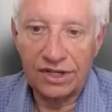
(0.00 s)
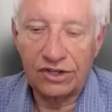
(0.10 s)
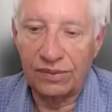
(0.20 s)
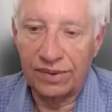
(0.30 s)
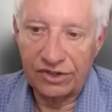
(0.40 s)

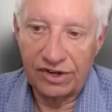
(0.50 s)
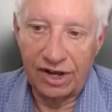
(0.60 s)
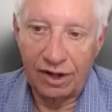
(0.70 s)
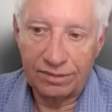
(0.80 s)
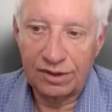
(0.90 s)
career, you
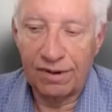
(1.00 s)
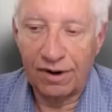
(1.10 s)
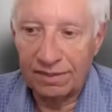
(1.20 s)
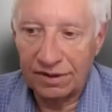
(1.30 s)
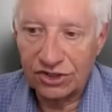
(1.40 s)
helped the
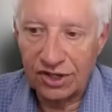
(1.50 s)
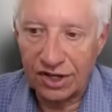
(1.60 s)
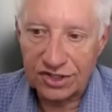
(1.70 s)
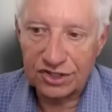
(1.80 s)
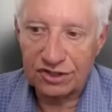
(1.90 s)
Department of
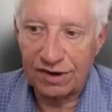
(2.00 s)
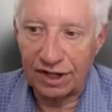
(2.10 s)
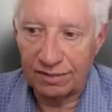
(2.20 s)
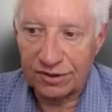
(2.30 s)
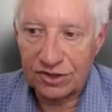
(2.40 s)
Justice
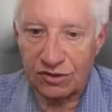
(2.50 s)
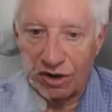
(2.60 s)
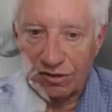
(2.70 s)
develop a strong